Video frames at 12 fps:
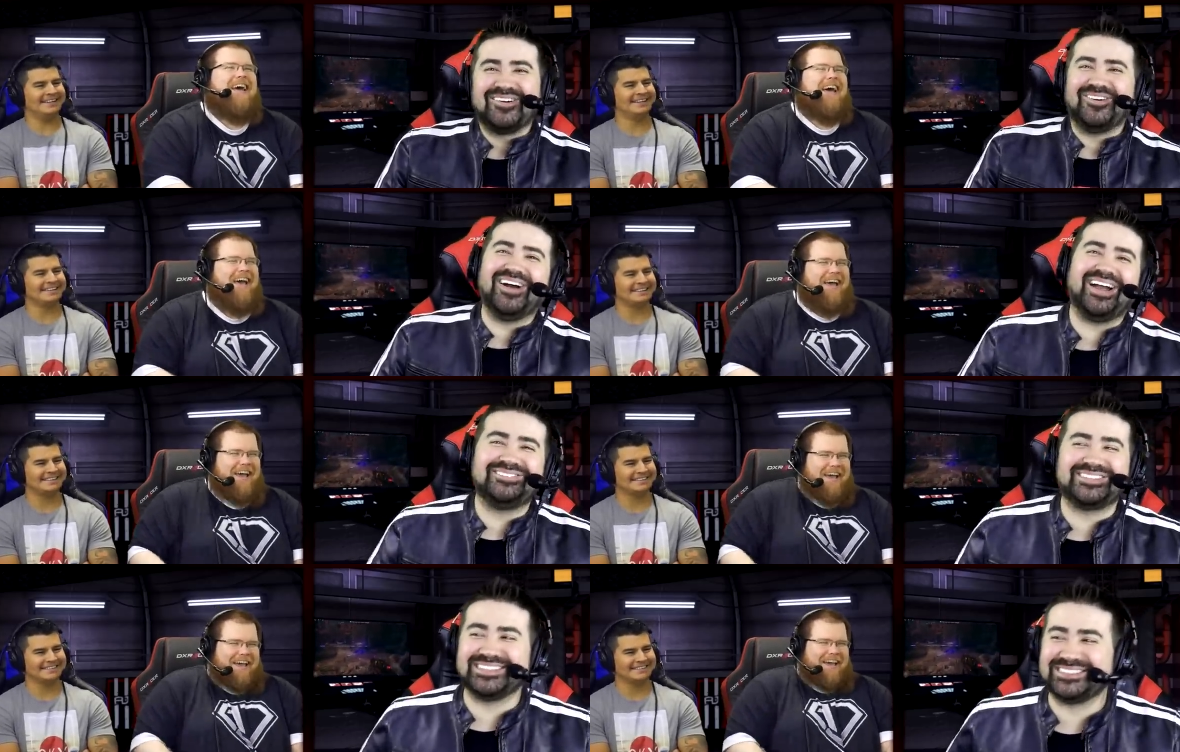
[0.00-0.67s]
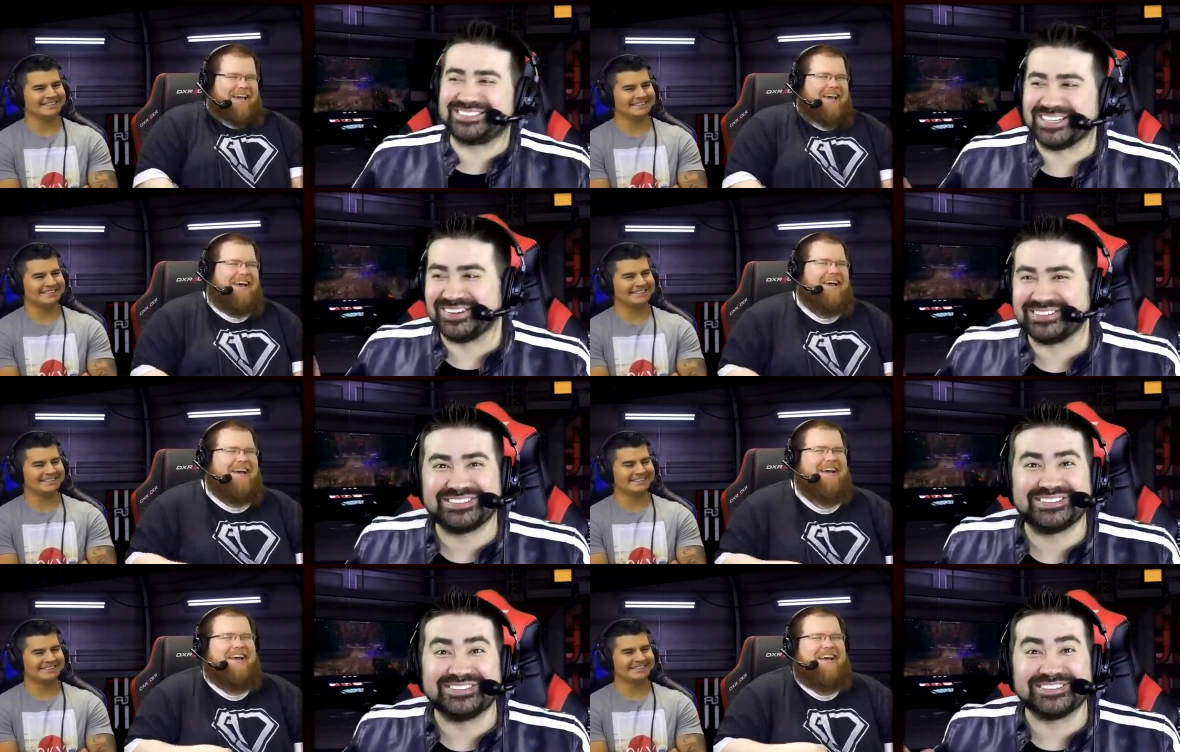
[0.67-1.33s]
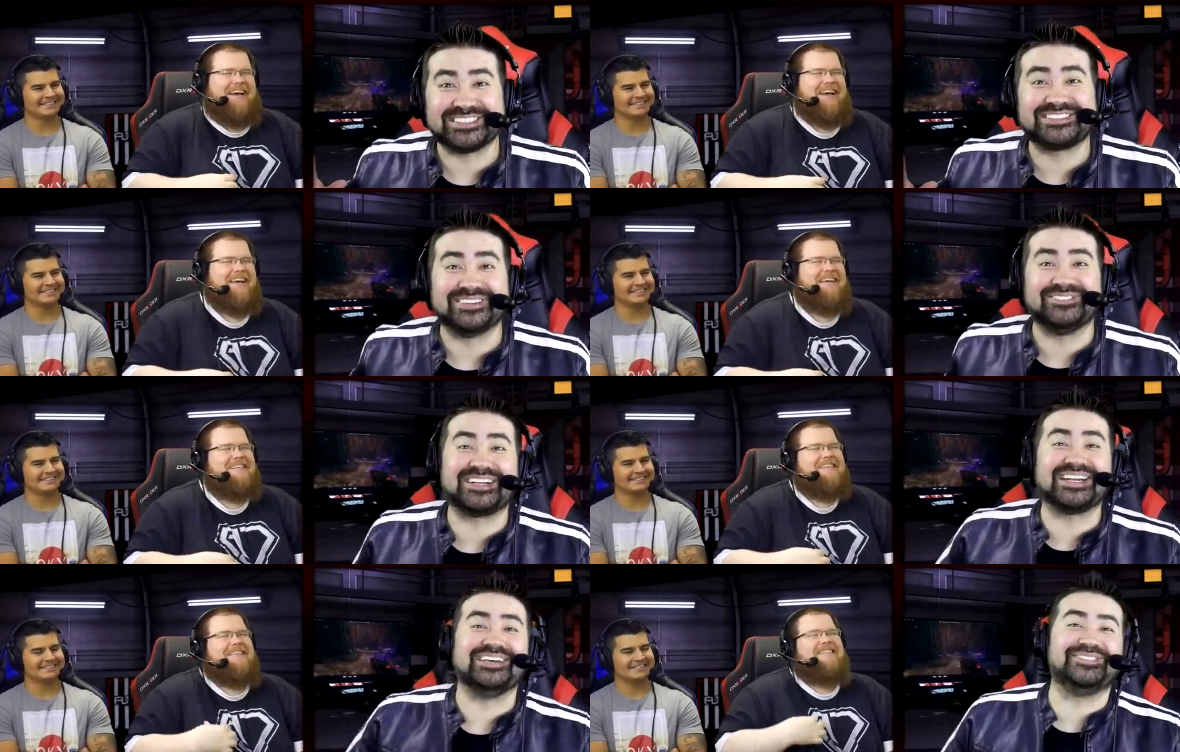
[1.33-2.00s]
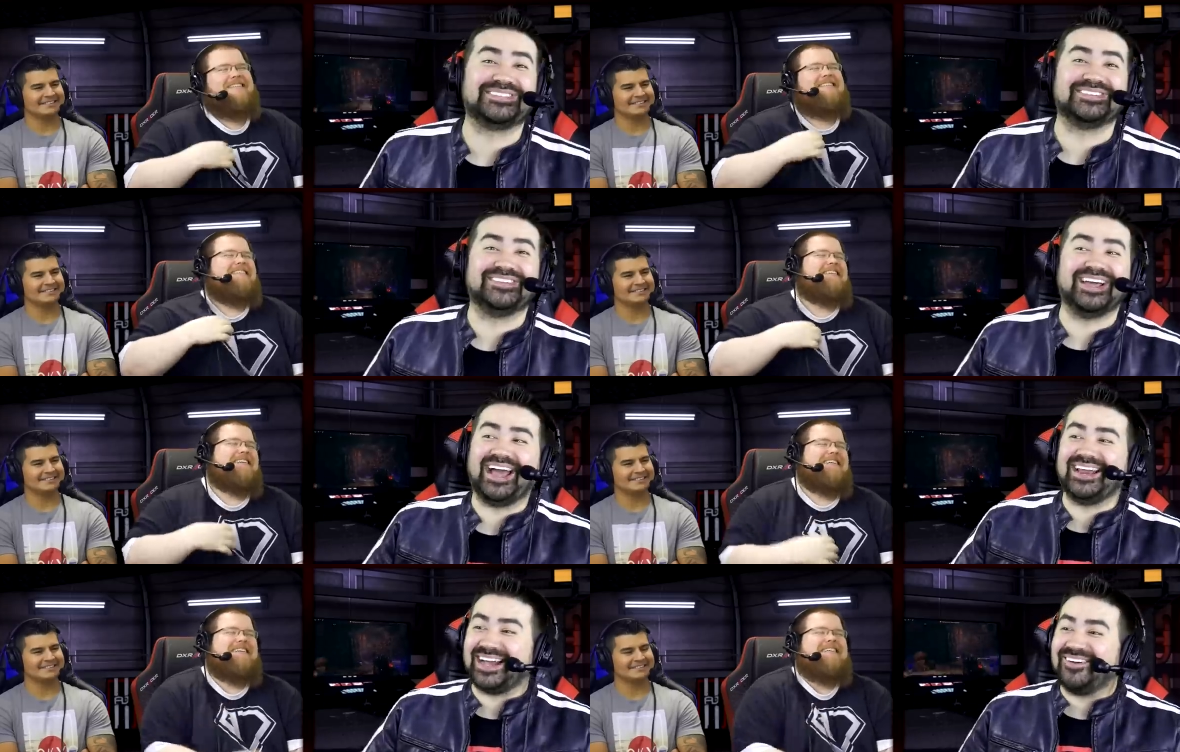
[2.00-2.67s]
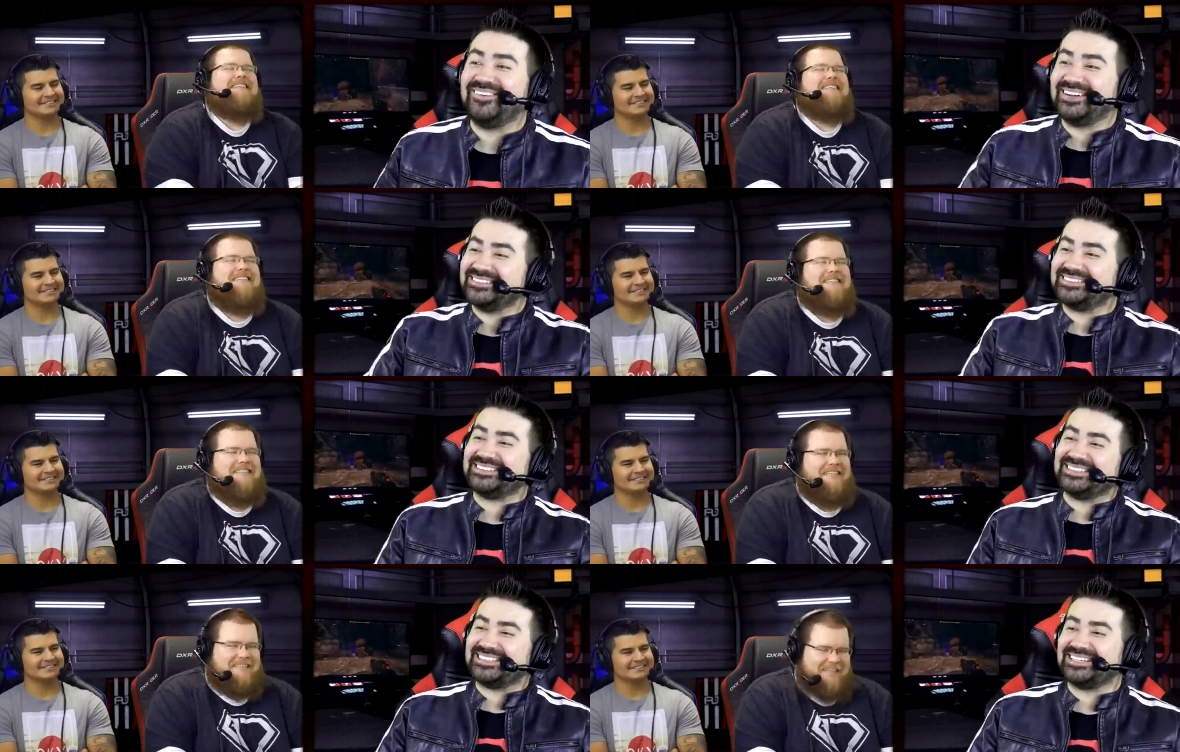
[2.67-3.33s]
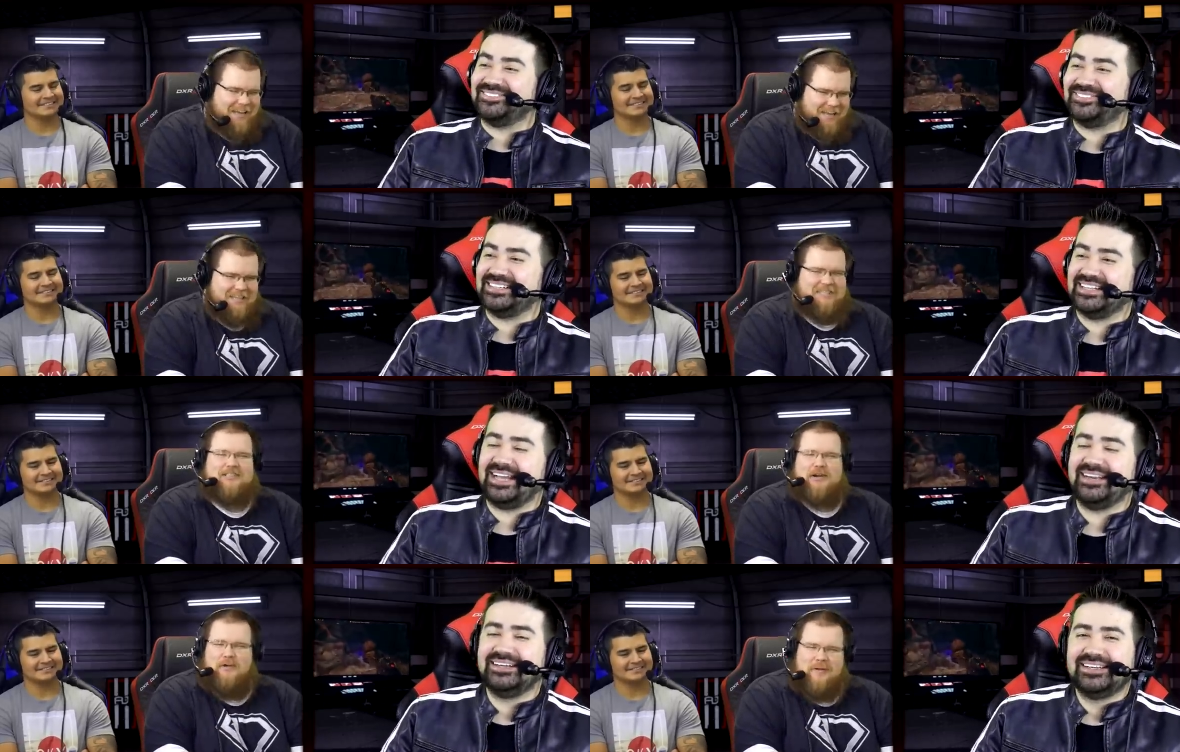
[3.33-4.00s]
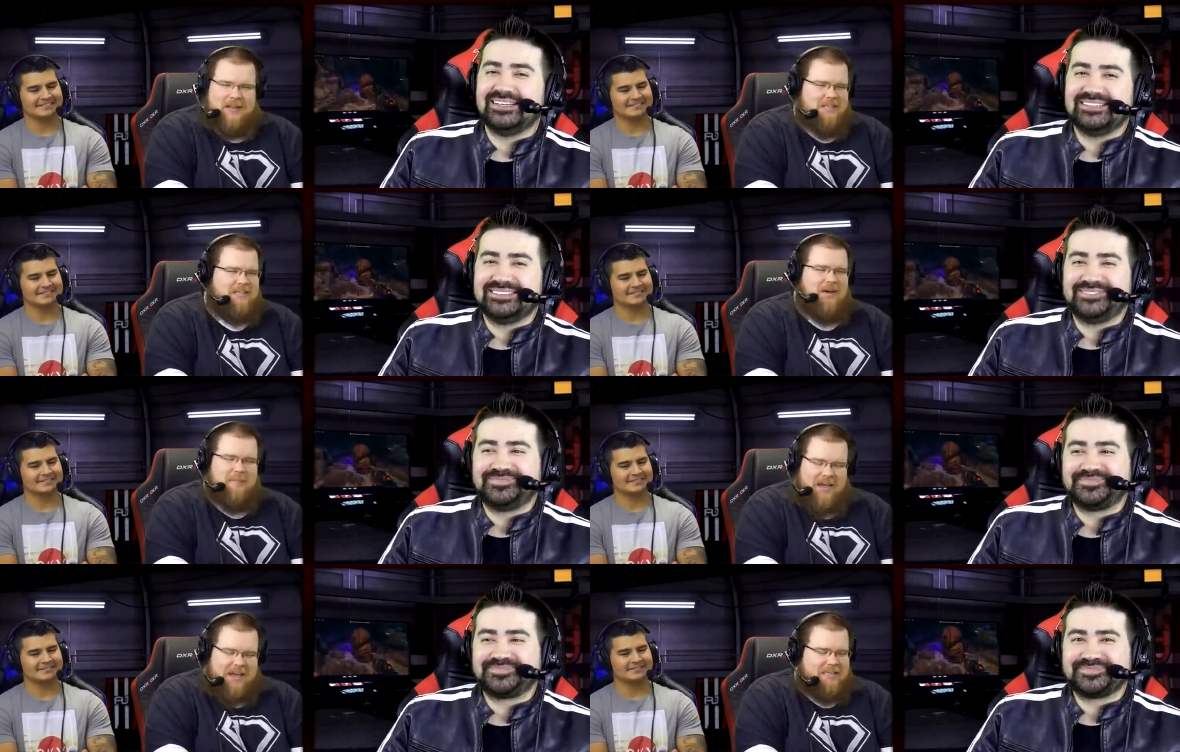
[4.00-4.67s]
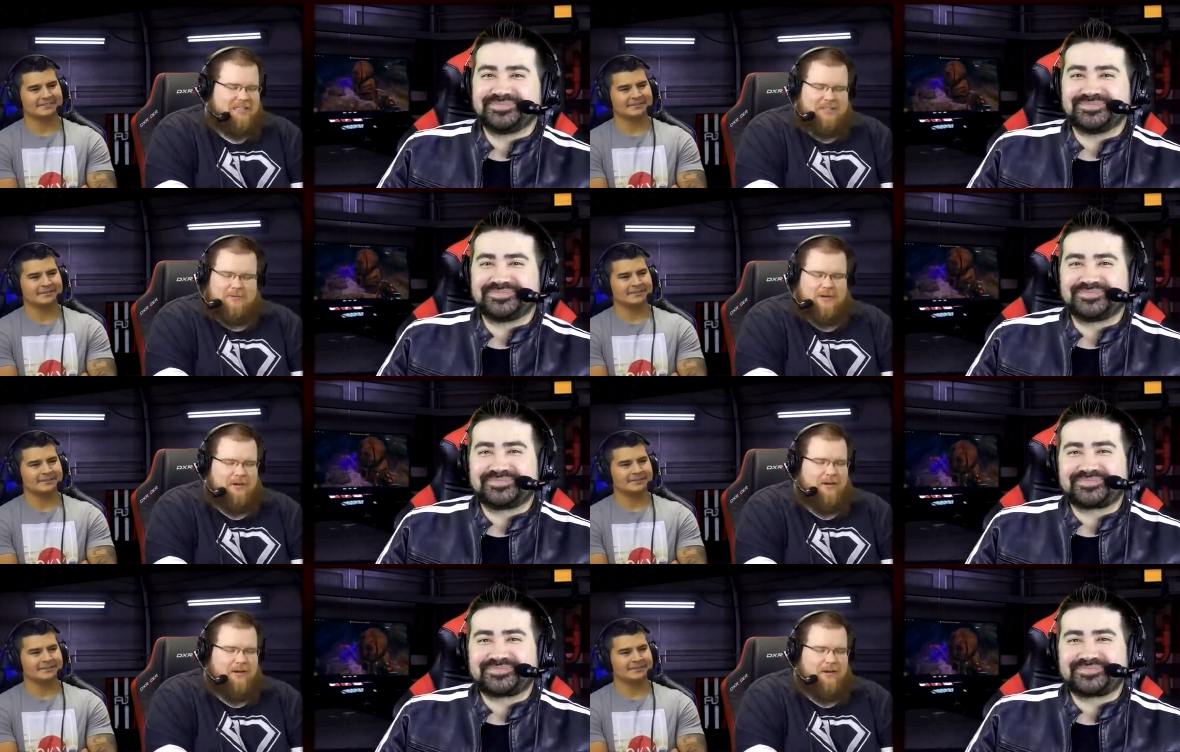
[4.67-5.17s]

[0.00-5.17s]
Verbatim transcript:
Speaker 1: we'll have to show you some clips of that i want to see a clip uh, of that so
Speaker 2: many dumb actions were